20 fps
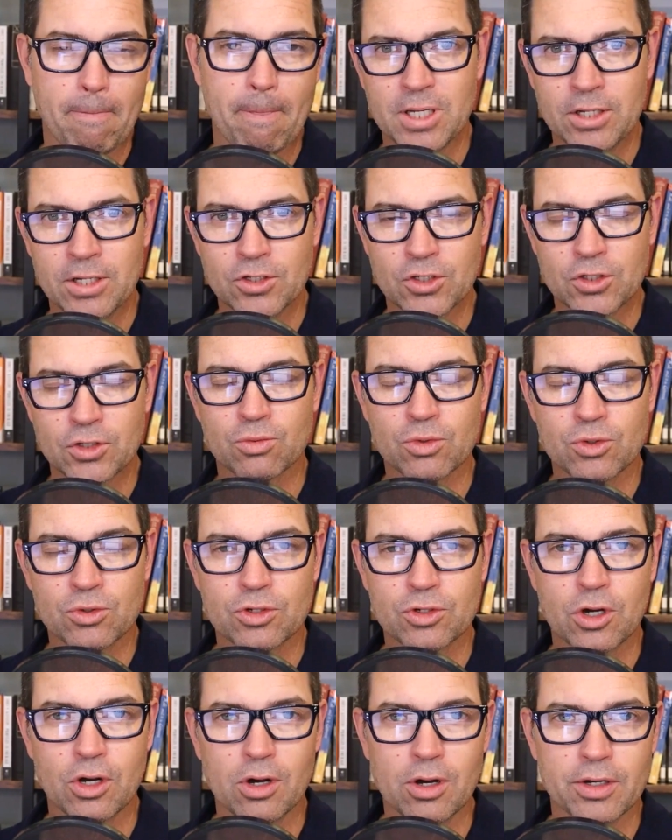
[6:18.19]
is the root
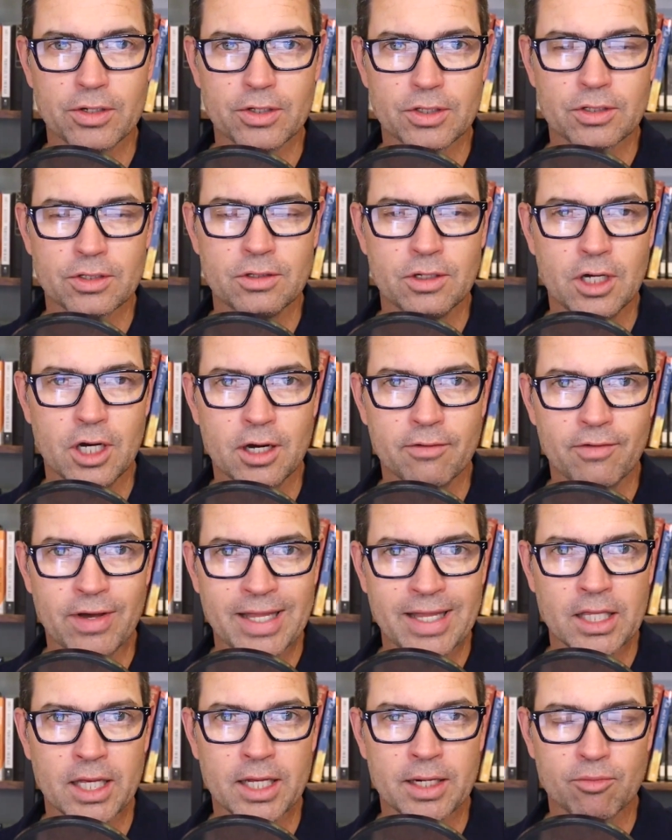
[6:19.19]
cause of
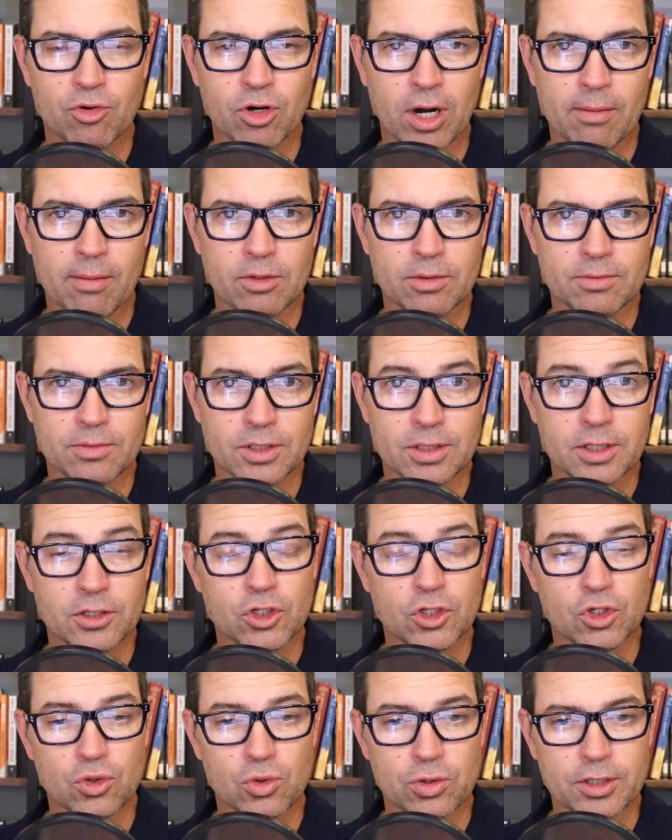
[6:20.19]
a lot of problems. That's
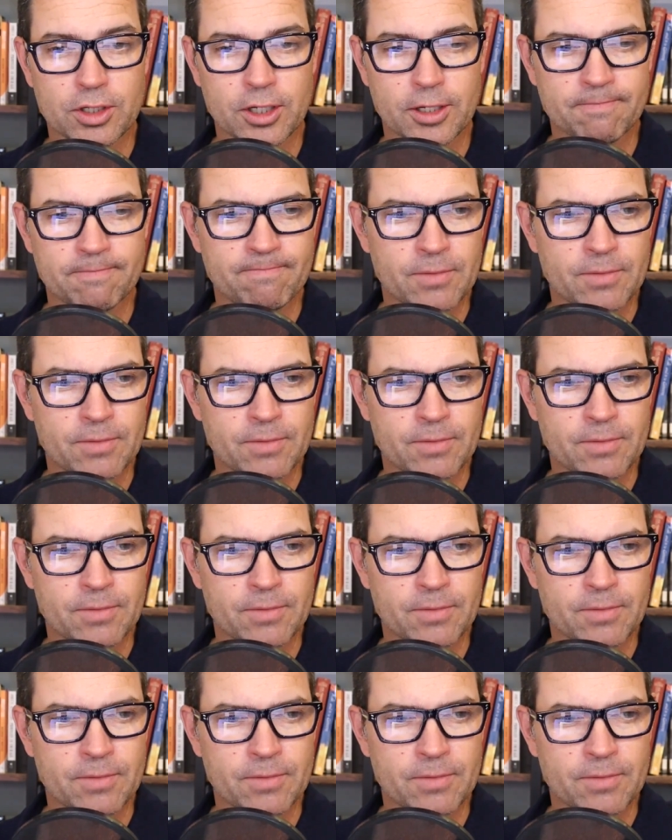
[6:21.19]
a shortcut.